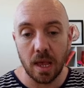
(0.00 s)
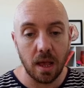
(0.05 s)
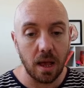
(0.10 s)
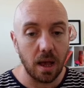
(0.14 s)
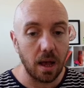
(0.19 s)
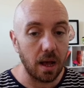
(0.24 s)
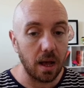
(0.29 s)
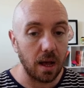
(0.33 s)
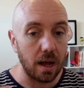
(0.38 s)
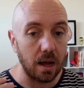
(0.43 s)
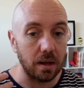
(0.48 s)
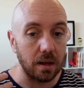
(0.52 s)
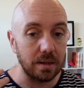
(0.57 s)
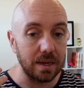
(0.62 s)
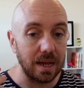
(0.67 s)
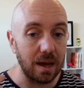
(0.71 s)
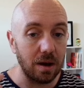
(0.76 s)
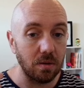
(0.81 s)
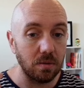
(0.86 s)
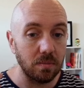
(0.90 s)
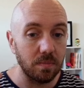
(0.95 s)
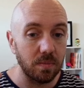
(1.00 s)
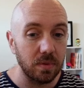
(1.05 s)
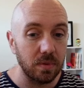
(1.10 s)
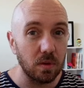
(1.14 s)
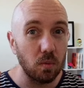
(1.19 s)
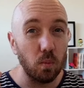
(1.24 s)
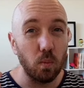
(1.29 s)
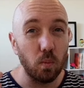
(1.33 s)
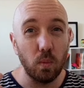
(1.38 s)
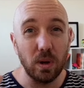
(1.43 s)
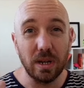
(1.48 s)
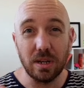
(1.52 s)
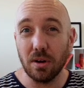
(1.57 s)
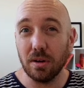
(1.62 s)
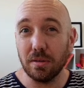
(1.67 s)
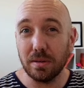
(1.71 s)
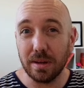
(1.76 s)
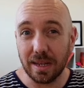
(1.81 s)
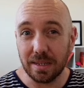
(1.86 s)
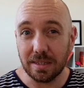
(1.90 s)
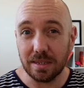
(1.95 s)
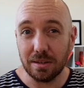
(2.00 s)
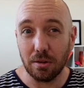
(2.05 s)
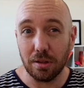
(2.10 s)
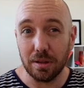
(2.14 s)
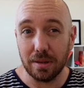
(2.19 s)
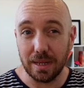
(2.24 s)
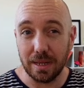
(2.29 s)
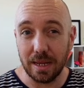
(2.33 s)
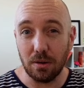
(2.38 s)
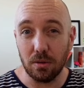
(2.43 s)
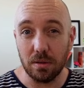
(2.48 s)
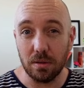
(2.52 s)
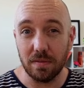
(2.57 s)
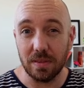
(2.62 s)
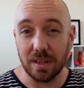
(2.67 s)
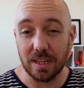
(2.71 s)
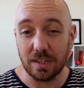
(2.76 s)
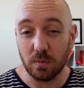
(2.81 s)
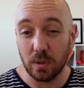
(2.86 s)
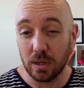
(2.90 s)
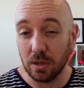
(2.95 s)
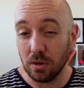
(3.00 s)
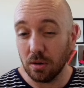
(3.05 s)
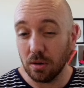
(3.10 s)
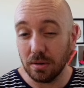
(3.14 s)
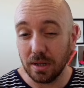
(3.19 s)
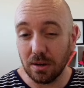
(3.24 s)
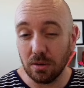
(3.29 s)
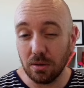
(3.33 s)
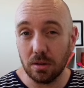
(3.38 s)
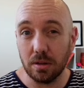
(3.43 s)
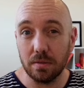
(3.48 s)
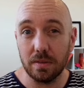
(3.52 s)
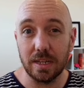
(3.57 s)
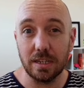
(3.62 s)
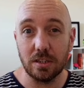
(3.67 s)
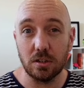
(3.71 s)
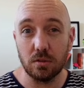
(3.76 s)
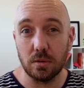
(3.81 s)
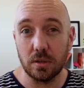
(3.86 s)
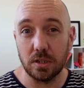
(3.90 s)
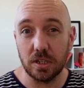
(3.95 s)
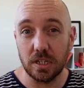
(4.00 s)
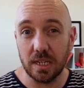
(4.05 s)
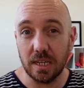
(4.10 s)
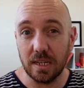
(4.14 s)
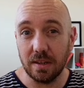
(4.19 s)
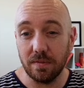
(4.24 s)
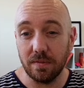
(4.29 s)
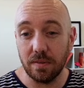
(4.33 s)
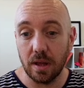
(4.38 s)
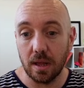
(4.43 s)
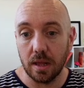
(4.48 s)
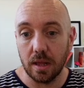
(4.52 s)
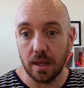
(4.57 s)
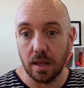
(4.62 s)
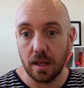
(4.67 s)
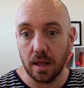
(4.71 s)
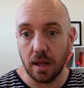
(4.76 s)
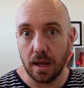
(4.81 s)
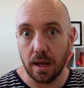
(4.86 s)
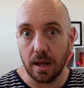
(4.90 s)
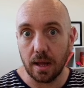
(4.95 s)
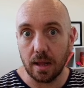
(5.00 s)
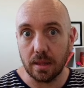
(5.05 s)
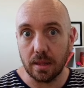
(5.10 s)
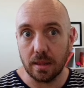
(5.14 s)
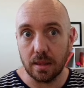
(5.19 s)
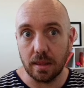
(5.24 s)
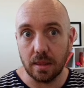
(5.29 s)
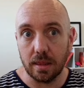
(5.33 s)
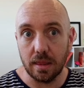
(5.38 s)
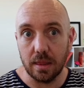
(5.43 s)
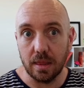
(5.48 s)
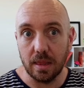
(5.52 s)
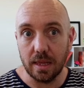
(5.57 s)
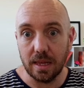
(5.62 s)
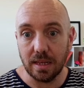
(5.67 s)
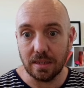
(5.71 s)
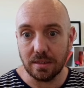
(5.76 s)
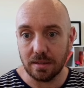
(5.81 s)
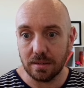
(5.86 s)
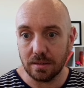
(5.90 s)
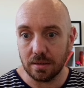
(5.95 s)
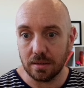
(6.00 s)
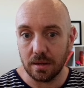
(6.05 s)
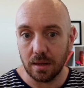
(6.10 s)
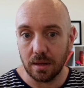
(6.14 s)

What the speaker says: Now, we don't necessarily need all of this. We don't need all of this to achieve this.